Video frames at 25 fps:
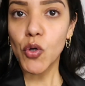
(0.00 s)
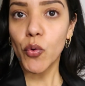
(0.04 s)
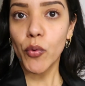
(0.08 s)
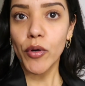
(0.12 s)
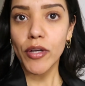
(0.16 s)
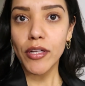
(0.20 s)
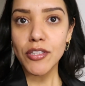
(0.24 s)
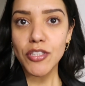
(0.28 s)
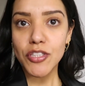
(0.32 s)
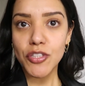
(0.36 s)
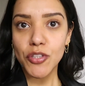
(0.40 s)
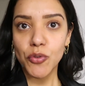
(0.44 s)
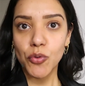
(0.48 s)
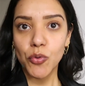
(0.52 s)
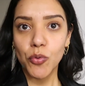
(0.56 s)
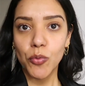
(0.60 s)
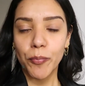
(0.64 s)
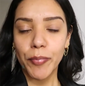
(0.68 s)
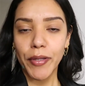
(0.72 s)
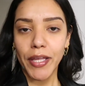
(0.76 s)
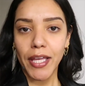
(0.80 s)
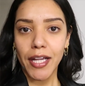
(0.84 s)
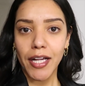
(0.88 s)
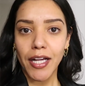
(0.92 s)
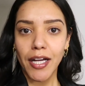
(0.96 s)
going to
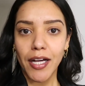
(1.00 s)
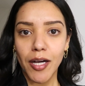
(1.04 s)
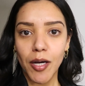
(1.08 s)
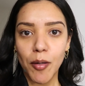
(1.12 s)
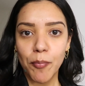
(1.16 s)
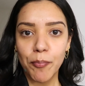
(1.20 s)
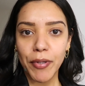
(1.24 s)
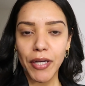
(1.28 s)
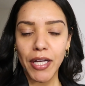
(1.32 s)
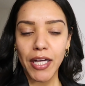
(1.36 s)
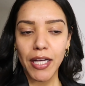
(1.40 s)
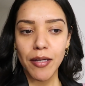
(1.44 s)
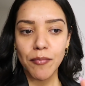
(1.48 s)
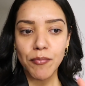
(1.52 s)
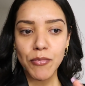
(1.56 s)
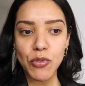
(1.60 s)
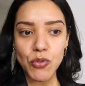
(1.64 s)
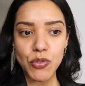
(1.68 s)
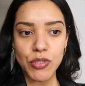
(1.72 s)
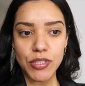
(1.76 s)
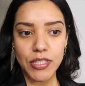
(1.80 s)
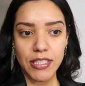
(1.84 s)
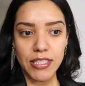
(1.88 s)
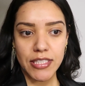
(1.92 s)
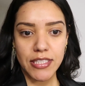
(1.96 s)
pick up
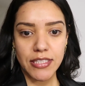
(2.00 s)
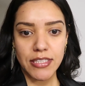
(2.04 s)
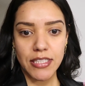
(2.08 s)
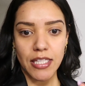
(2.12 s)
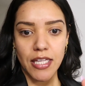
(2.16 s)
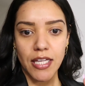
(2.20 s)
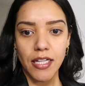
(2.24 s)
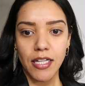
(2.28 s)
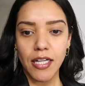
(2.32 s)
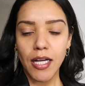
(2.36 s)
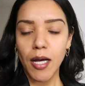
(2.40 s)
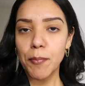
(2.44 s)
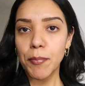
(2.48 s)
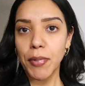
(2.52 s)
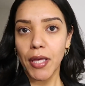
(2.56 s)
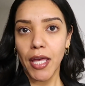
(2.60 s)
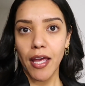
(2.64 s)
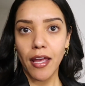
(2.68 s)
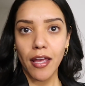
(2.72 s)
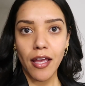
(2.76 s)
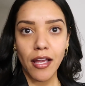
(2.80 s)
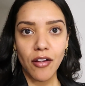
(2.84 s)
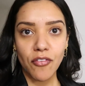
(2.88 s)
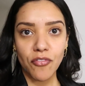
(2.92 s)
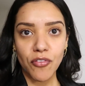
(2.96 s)
Moose's
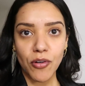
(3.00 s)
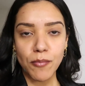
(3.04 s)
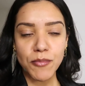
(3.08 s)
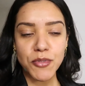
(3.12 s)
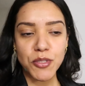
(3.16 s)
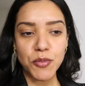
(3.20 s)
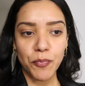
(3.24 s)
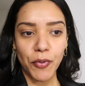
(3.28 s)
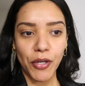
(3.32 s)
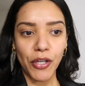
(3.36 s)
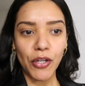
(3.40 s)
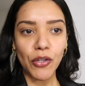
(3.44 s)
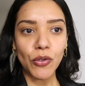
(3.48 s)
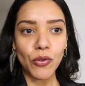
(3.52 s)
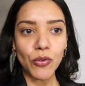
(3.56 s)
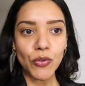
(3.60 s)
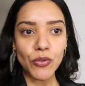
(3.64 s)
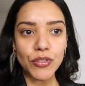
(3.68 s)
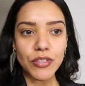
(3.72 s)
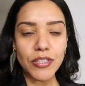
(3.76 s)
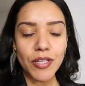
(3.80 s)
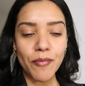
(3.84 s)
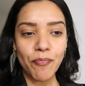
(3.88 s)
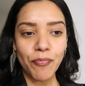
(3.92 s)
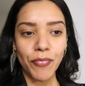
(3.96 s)
cupcake from
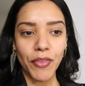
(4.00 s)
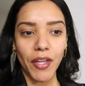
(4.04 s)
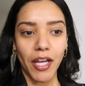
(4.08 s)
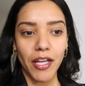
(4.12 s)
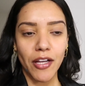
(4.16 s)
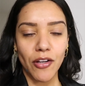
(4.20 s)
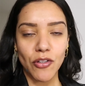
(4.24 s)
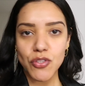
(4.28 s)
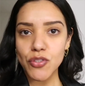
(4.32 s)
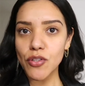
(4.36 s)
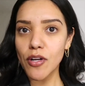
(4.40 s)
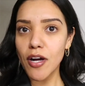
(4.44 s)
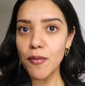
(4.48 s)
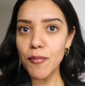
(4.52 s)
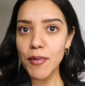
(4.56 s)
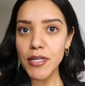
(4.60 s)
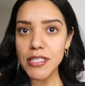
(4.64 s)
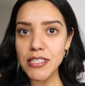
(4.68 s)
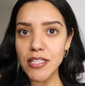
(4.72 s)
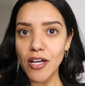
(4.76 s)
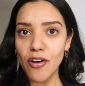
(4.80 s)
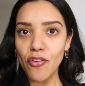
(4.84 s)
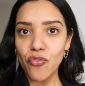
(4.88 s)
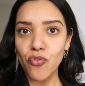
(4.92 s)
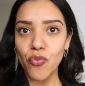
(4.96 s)
Sprinkles. I also got
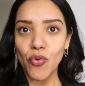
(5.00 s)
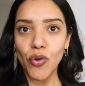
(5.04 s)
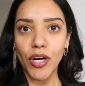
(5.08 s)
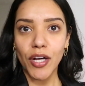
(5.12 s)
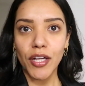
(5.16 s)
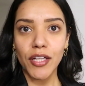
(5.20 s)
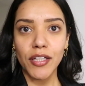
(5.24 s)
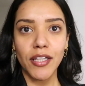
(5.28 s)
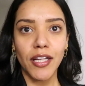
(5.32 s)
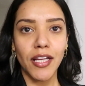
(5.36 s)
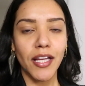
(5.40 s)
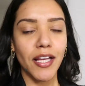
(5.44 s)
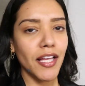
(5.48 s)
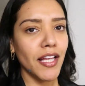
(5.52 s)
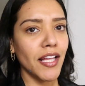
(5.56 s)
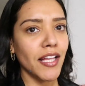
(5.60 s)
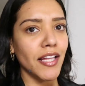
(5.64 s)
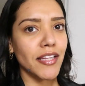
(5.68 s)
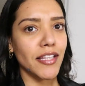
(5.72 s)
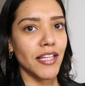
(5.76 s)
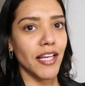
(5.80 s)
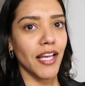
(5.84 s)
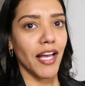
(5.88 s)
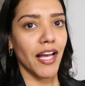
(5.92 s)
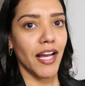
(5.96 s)
myself one.
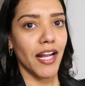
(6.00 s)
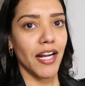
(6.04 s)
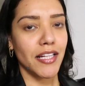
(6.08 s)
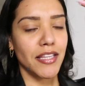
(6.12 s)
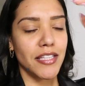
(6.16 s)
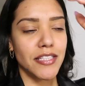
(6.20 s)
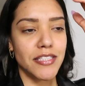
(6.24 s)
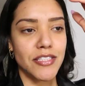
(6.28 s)
They had